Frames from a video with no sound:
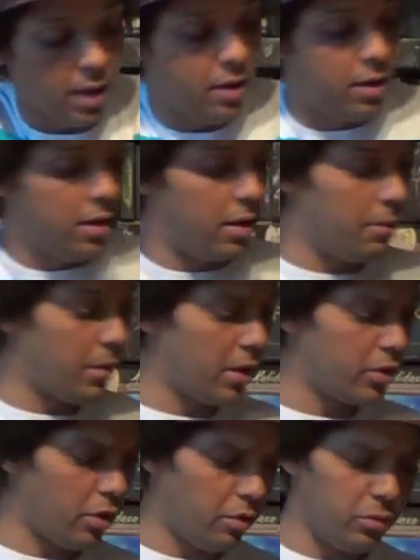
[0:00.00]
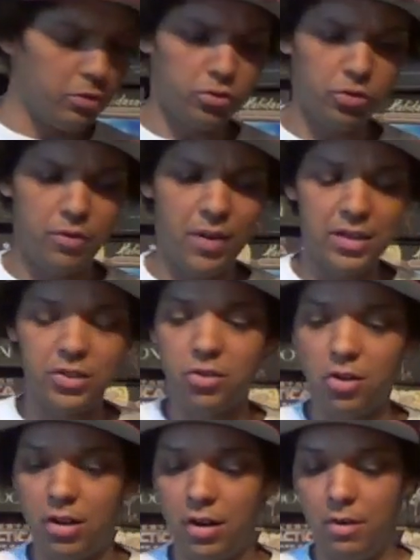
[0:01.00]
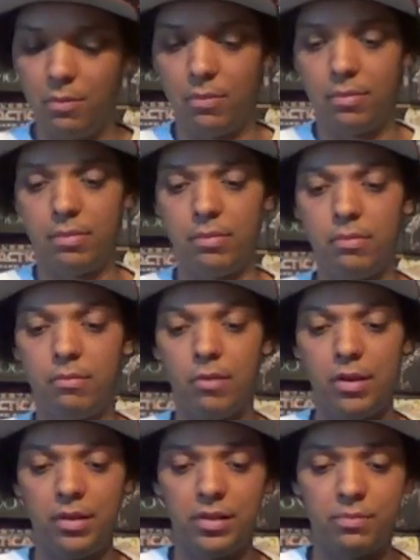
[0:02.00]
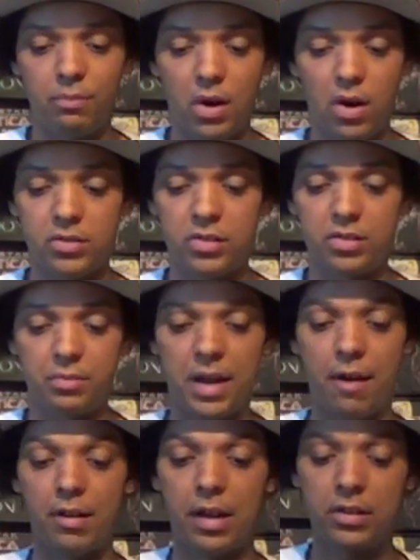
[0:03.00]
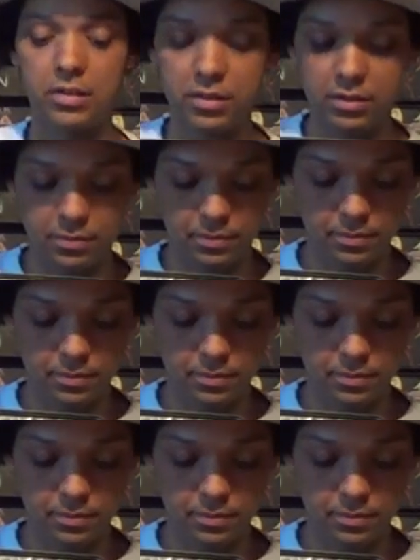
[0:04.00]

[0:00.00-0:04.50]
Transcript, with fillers: Um, I'm not sure if I actually got um, one of these Master System carry cases.